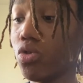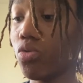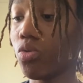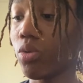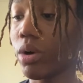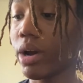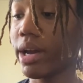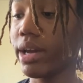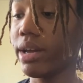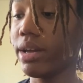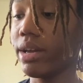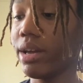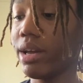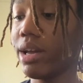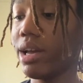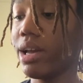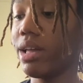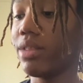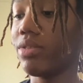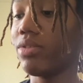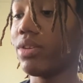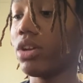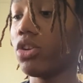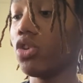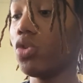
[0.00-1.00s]
right,
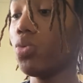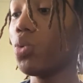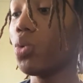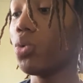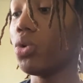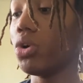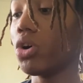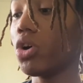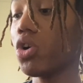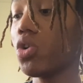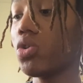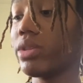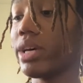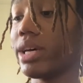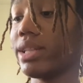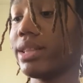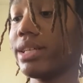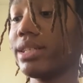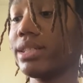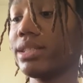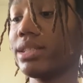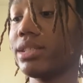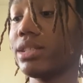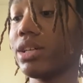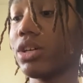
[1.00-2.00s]
then you will know that
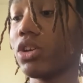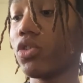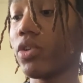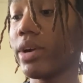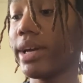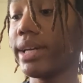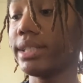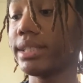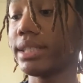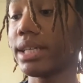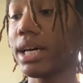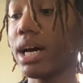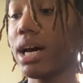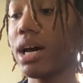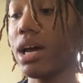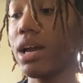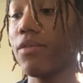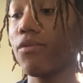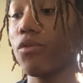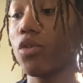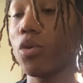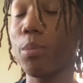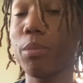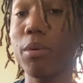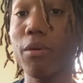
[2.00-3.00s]
this is a great time
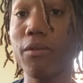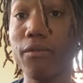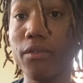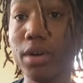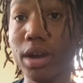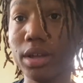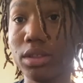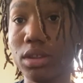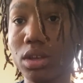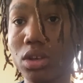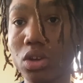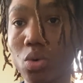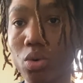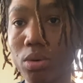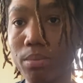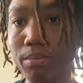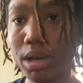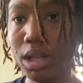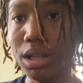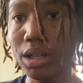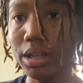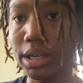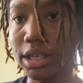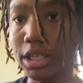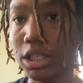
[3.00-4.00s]
for perfecting your
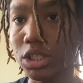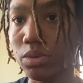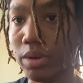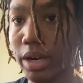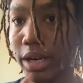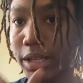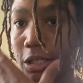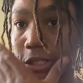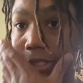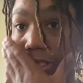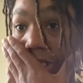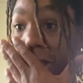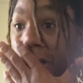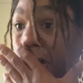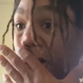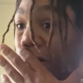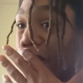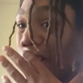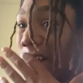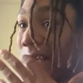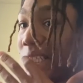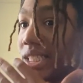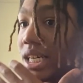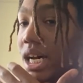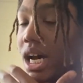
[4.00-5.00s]
abilities, right? This is a
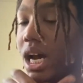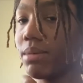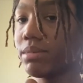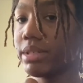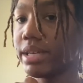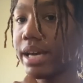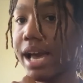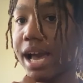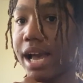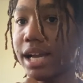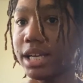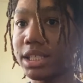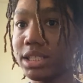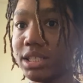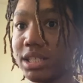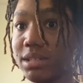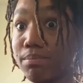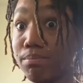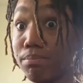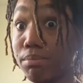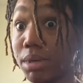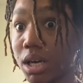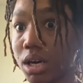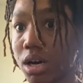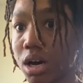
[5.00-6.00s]
great time to actually
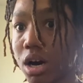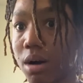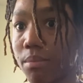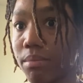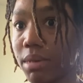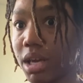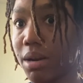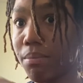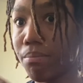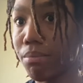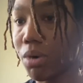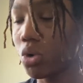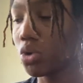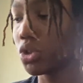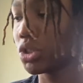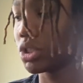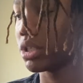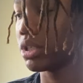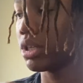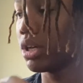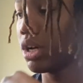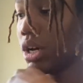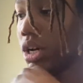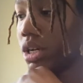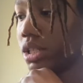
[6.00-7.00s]
become in motion,
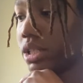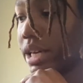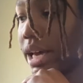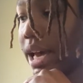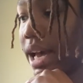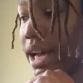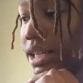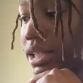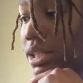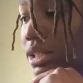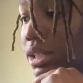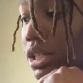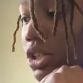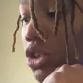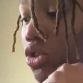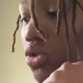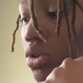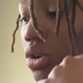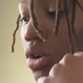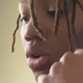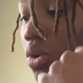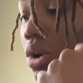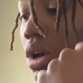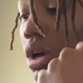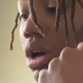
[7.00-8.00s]
to actually,
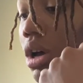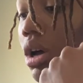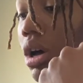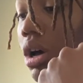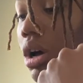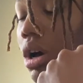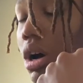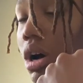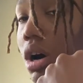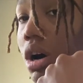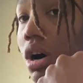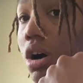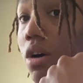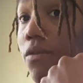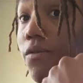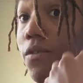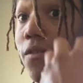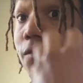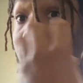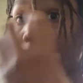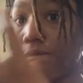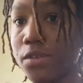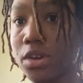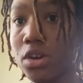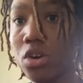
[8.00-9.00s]

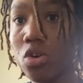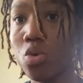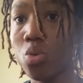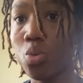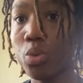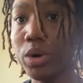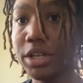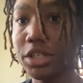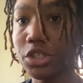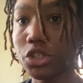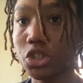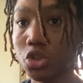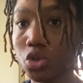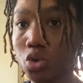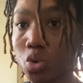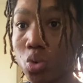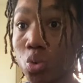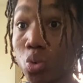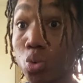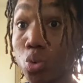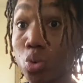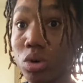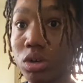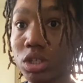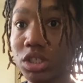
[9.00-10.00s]
fulfill which
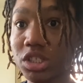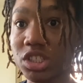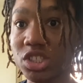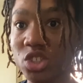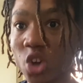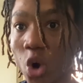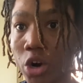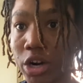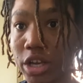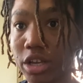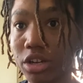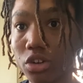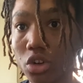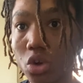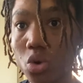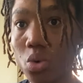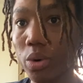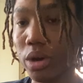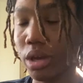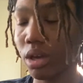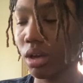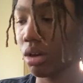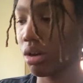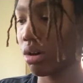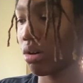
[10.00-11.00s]
you started
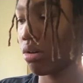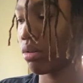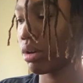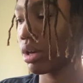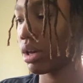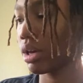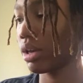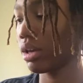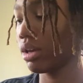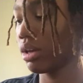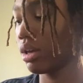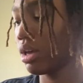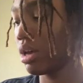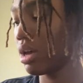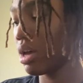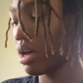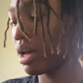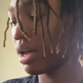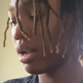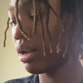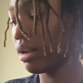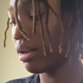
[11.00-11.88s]
doing, okay? And